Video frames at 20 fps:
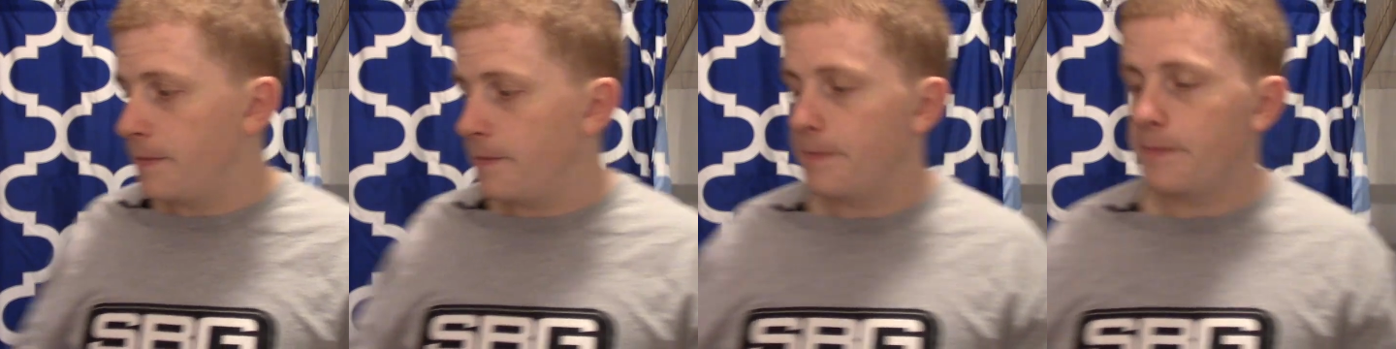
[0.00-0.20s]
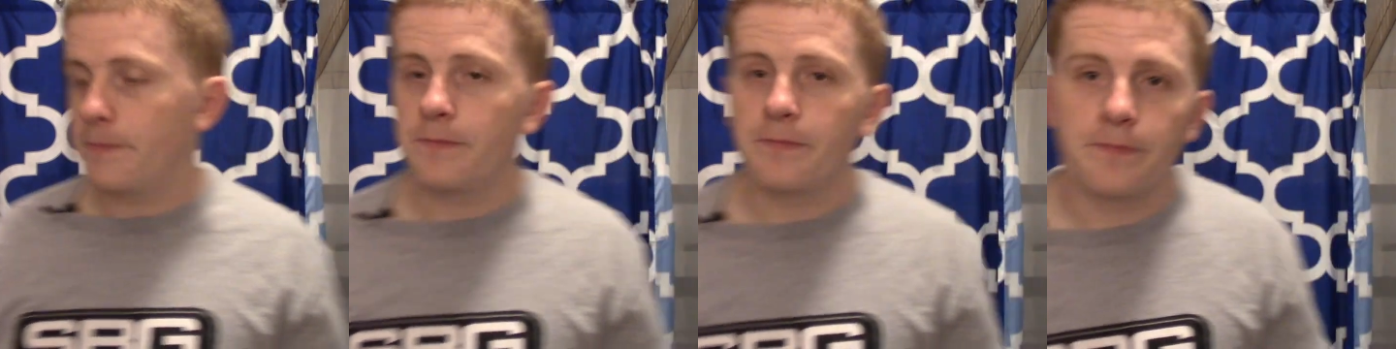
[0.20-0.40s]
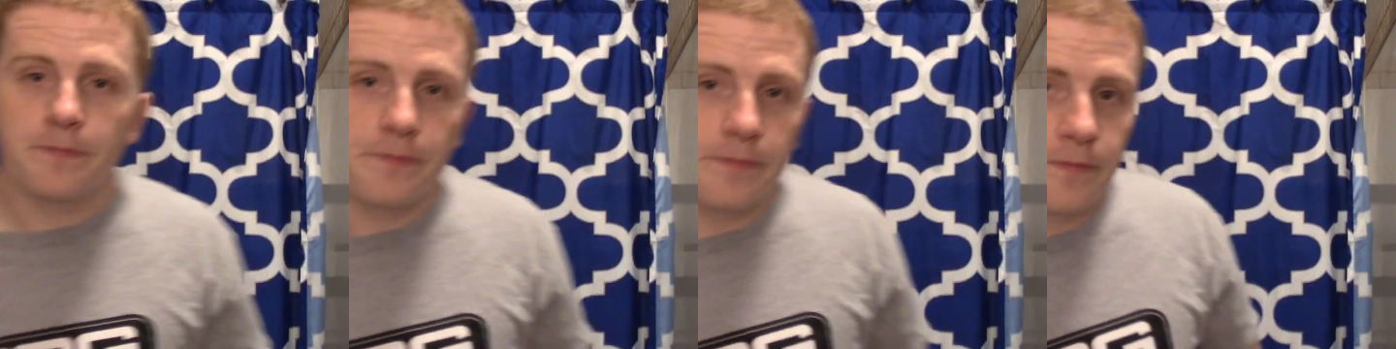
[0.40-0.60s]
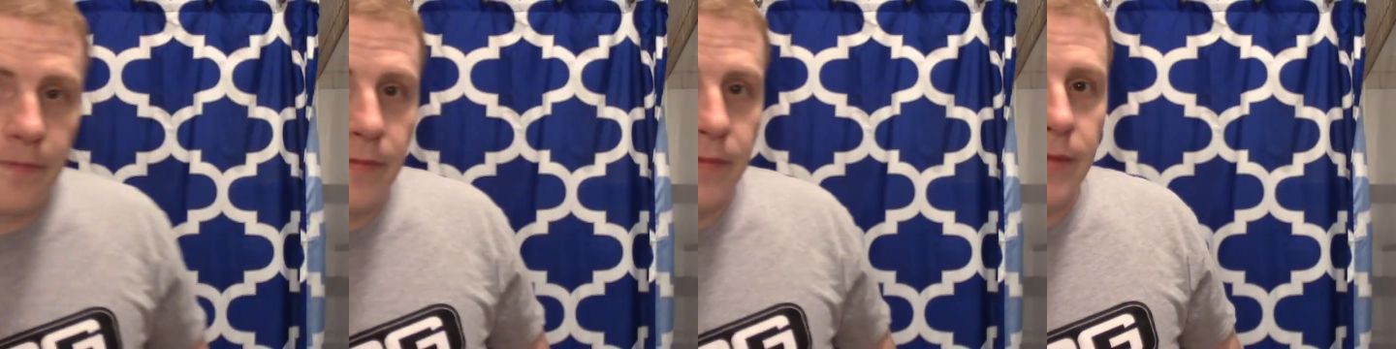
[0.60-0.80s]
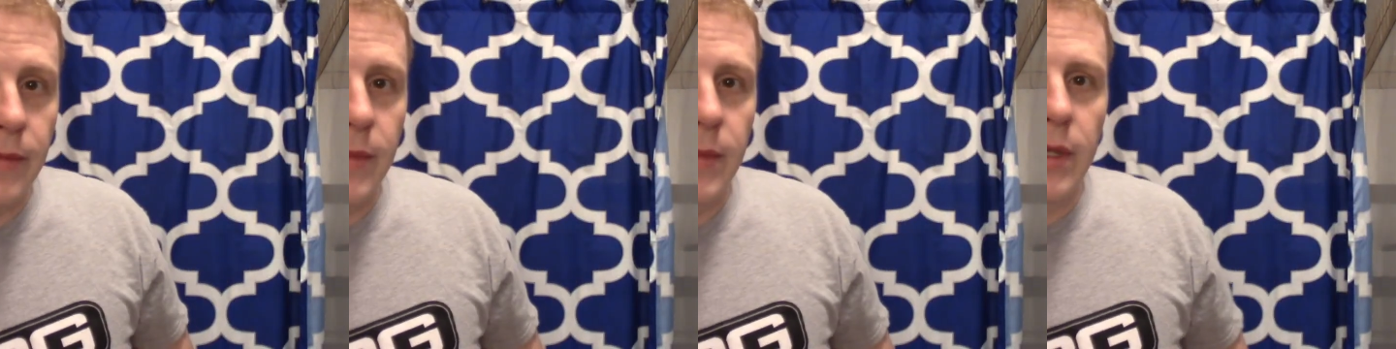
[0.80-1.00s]

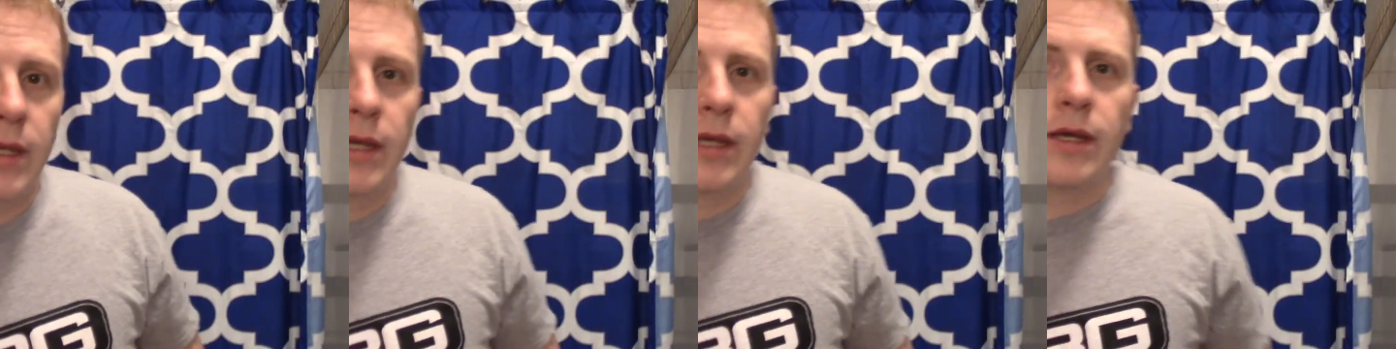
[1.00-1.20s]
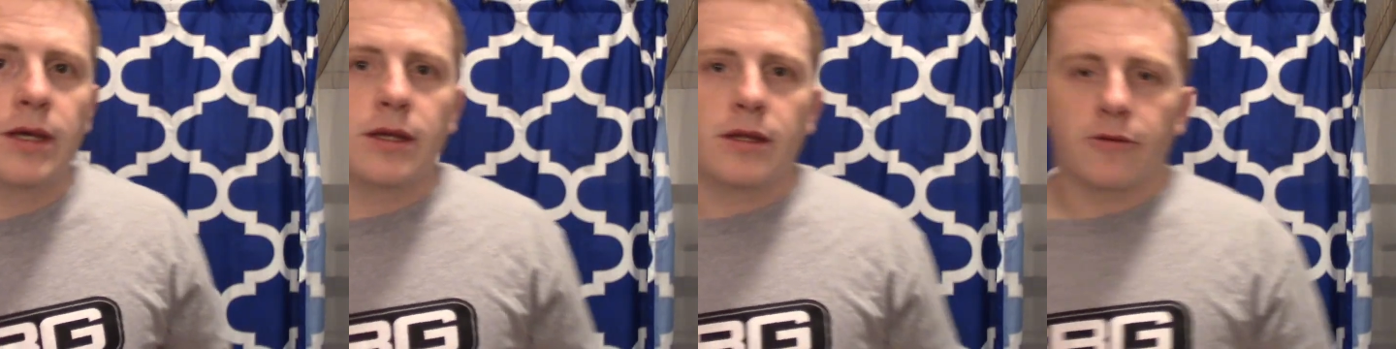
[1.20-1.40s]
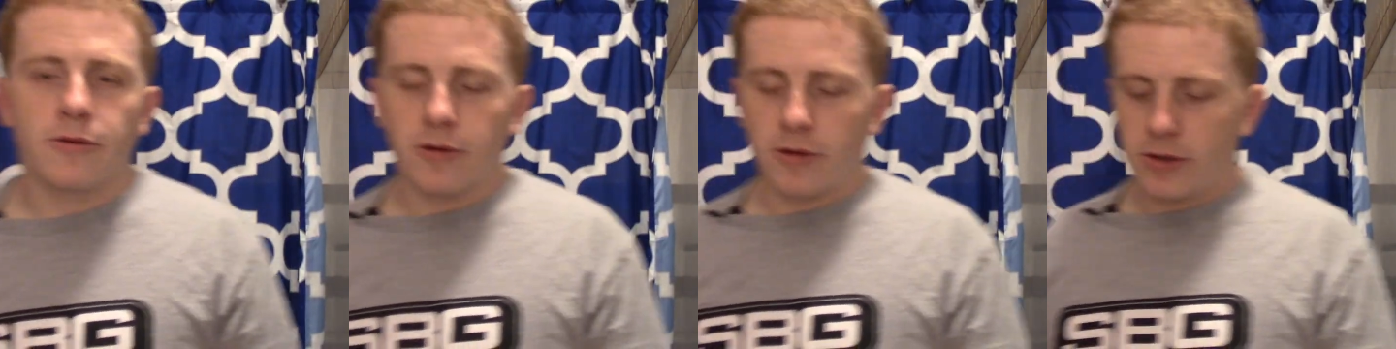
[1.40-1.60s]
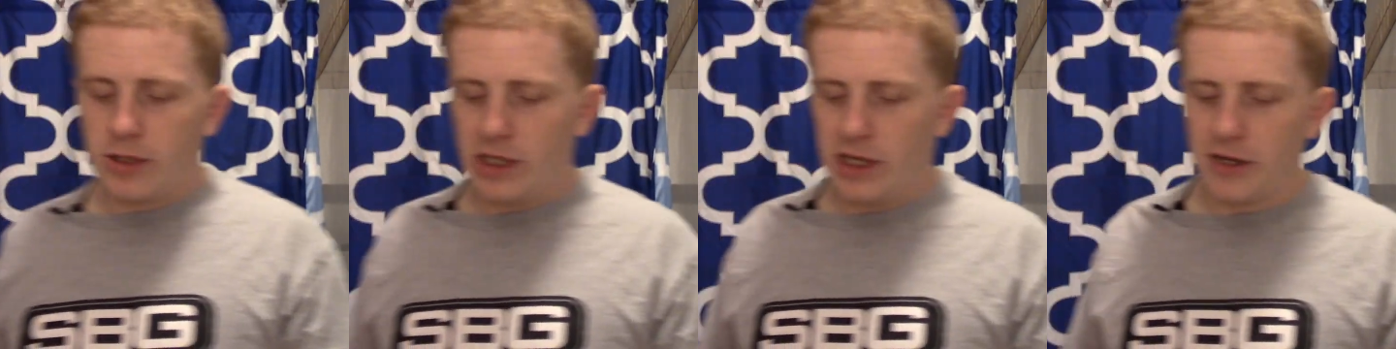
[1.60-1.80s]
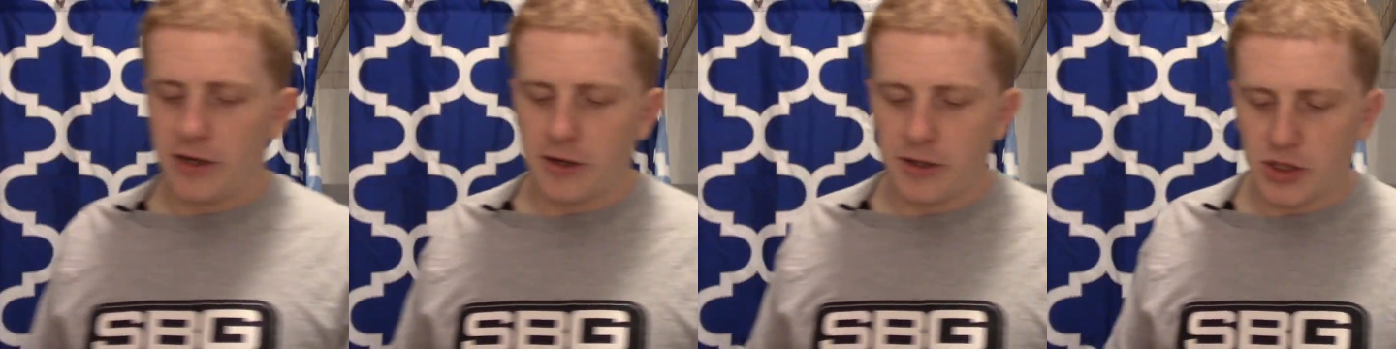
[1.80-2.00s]
I'm going to
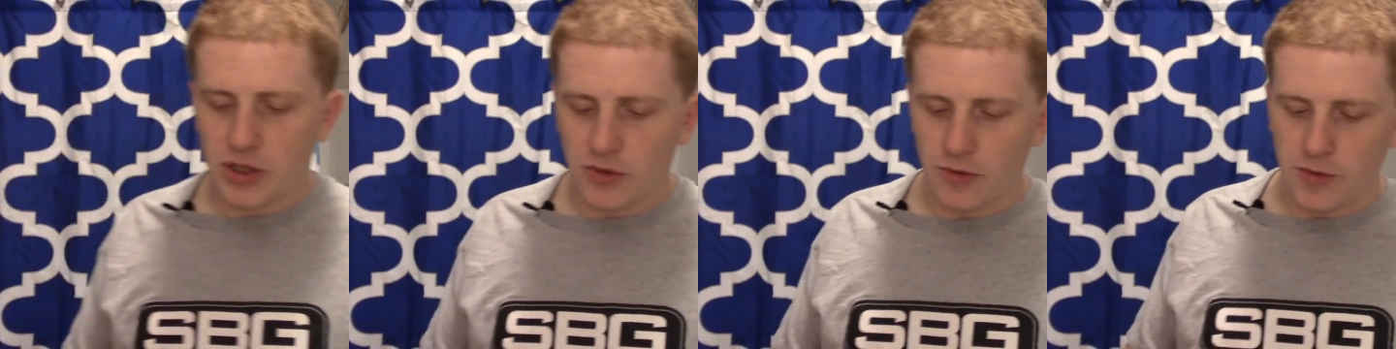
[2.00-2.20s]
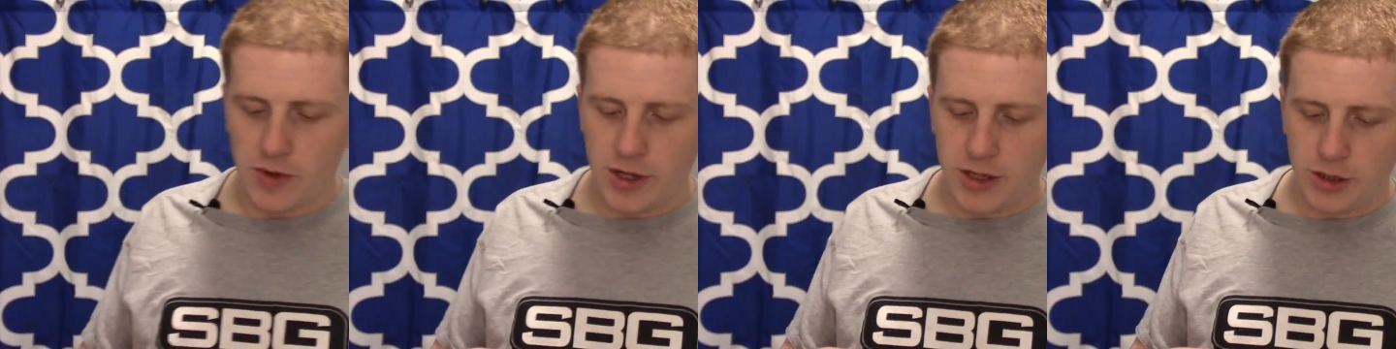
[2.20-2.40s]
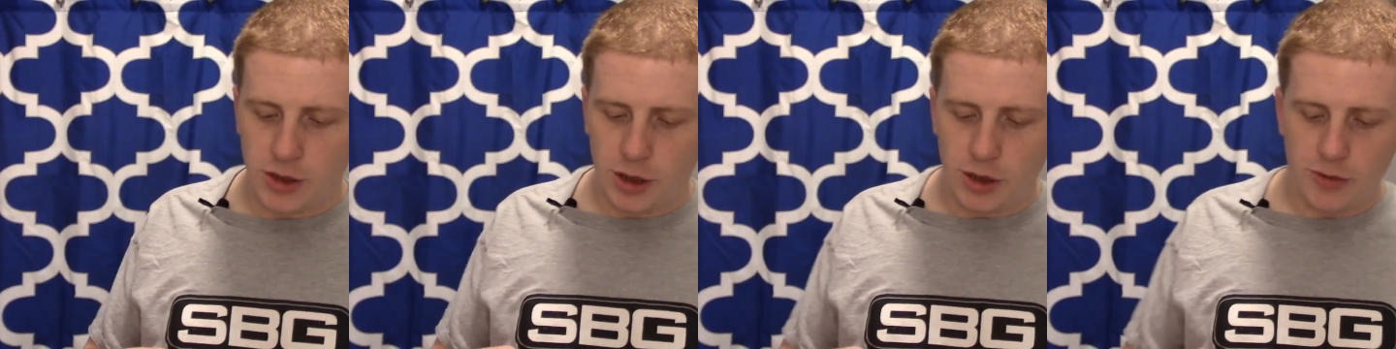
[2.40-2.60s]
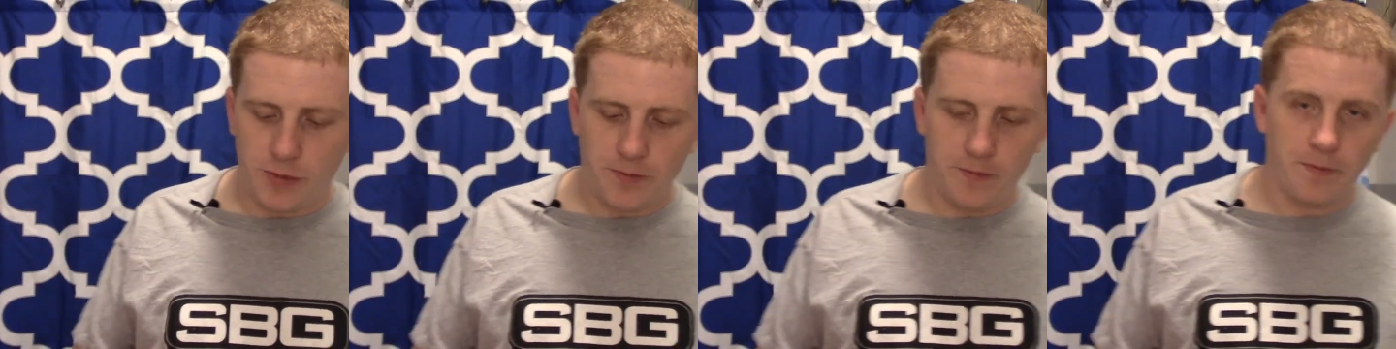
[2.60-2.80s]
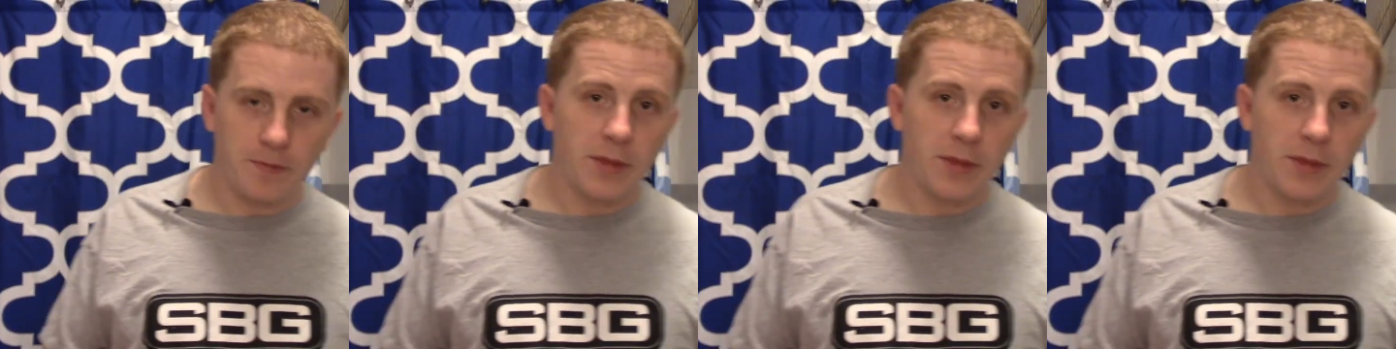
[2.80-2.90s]
take our syringe,